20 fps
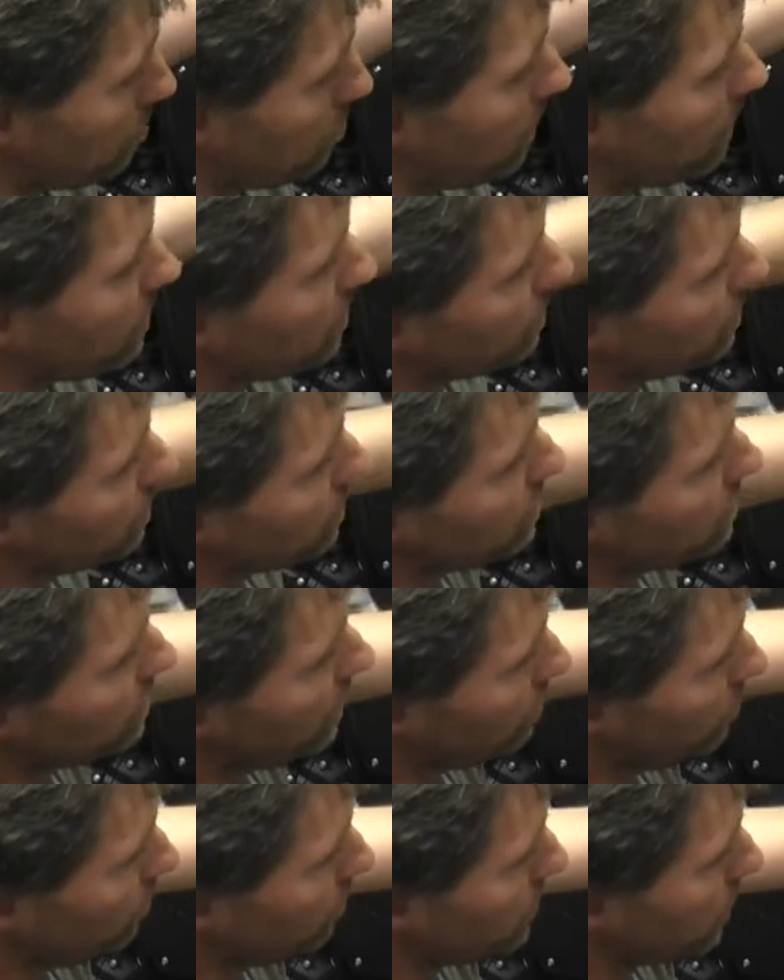the buckles,
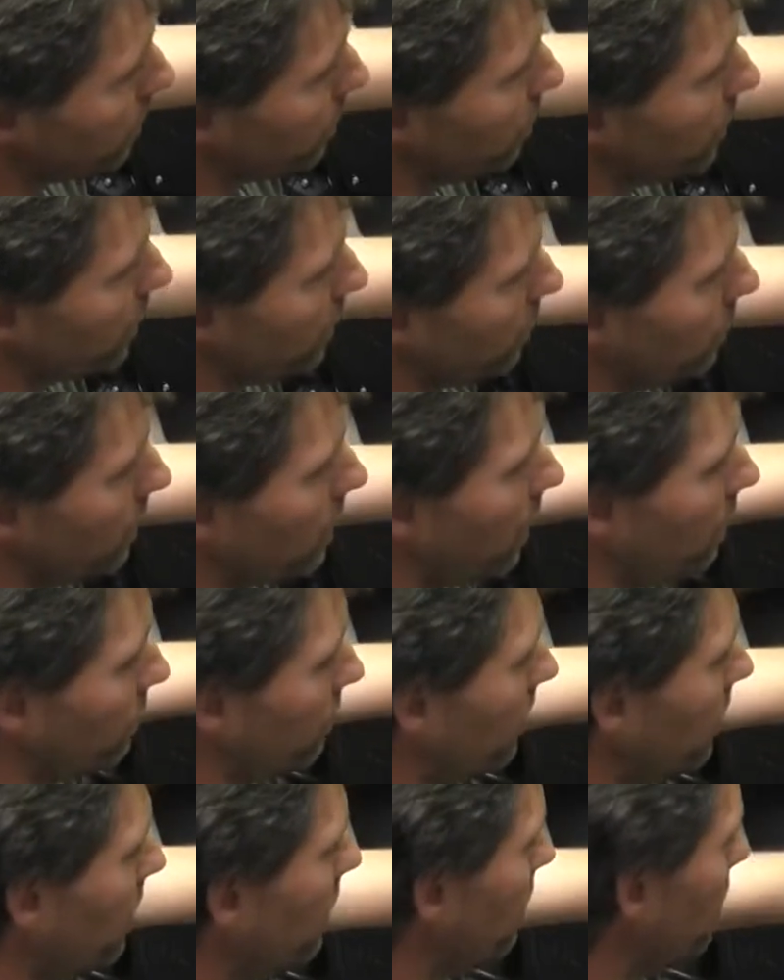they've also got a little
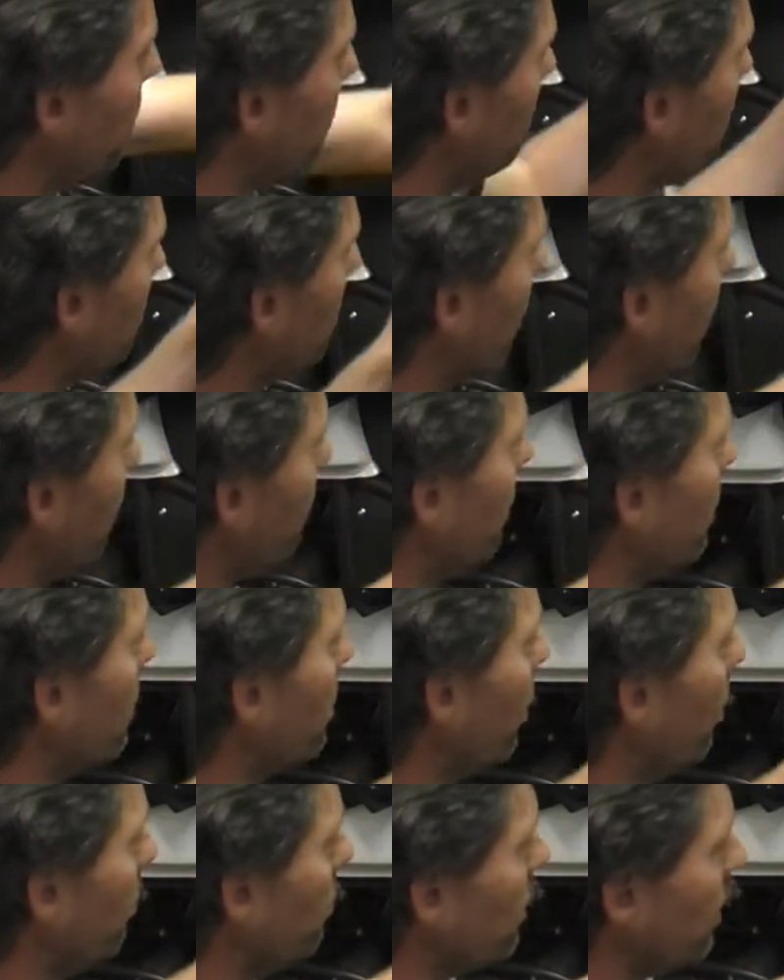cover here that zips over the
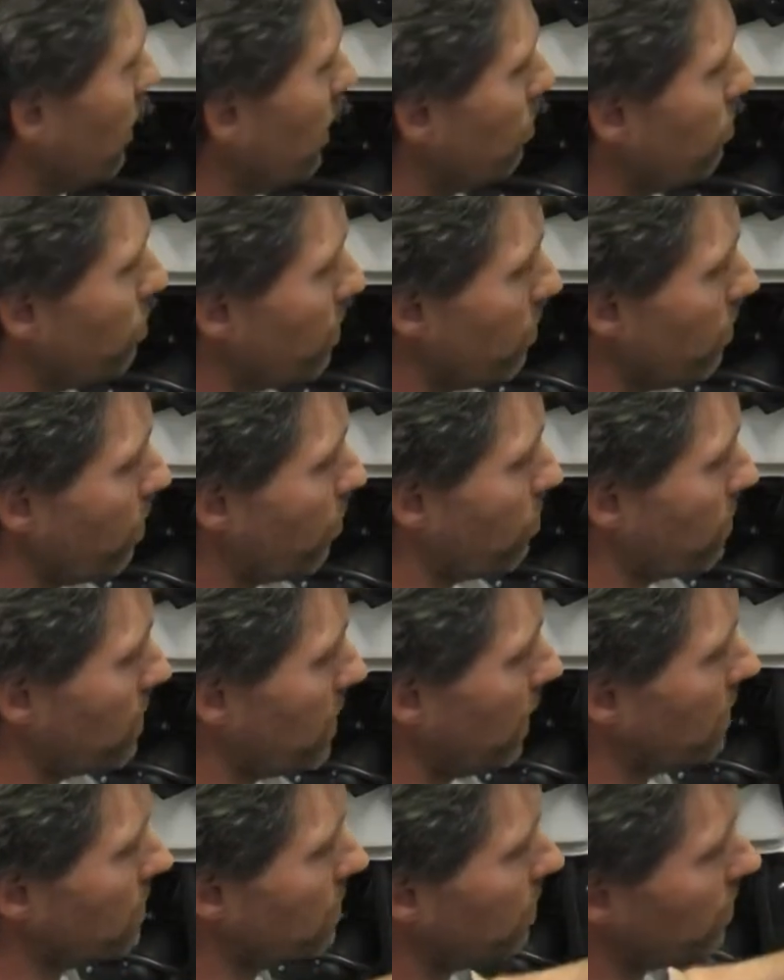top, so they're pretty well
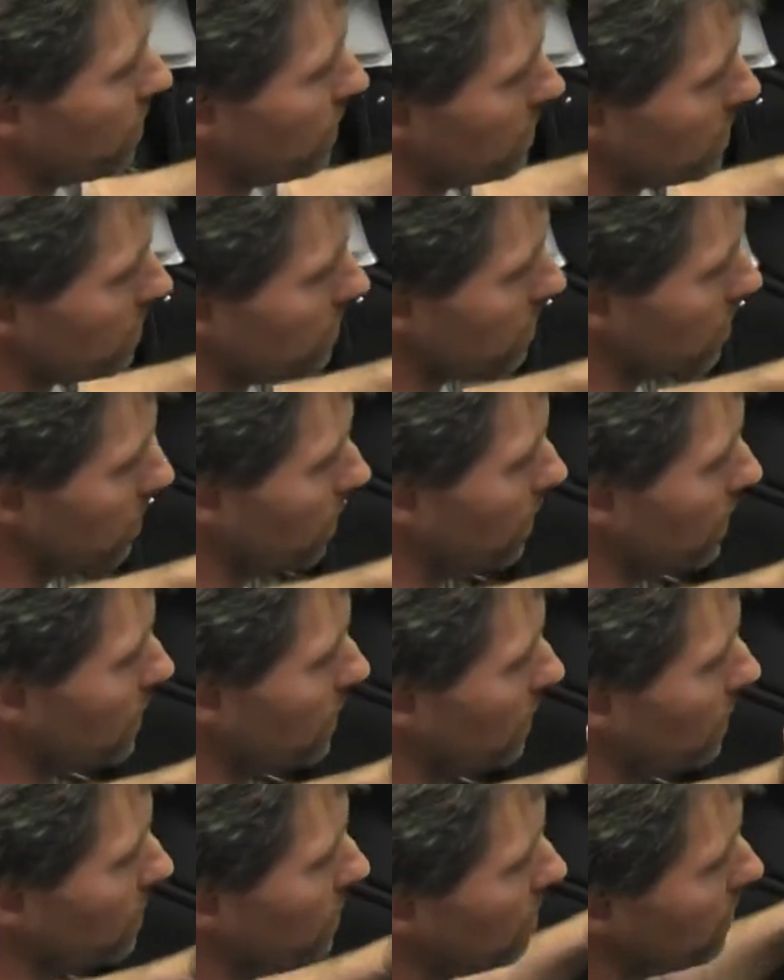protected things
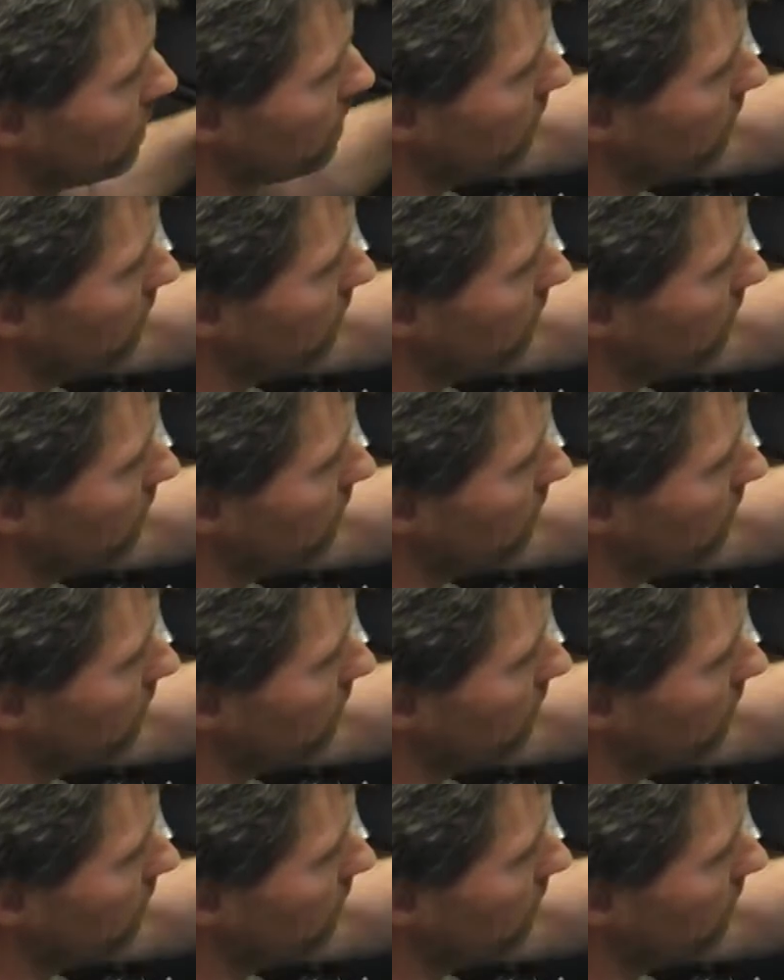inside here.